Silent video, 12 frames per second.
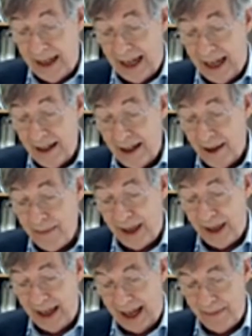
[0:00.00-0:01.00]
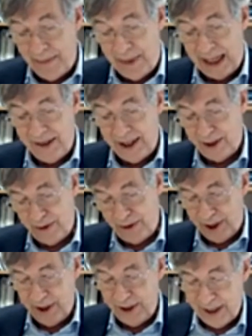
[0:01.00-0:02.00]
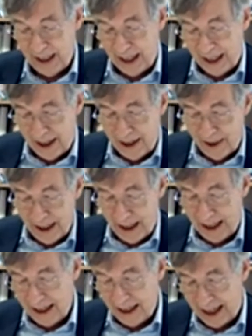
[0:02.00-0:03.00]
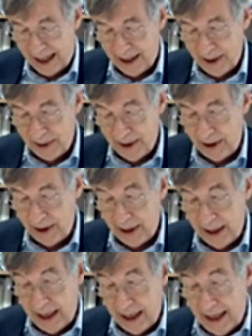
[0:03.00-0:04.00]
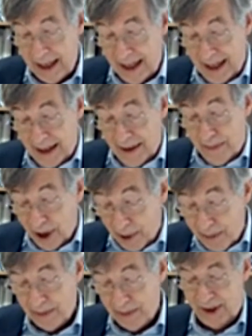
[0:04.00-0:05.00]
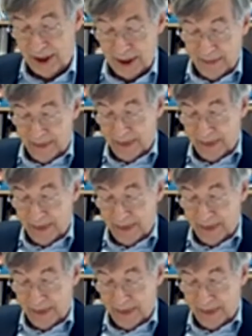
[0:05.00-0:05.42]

On Brexit, of course, I agree with you. Problems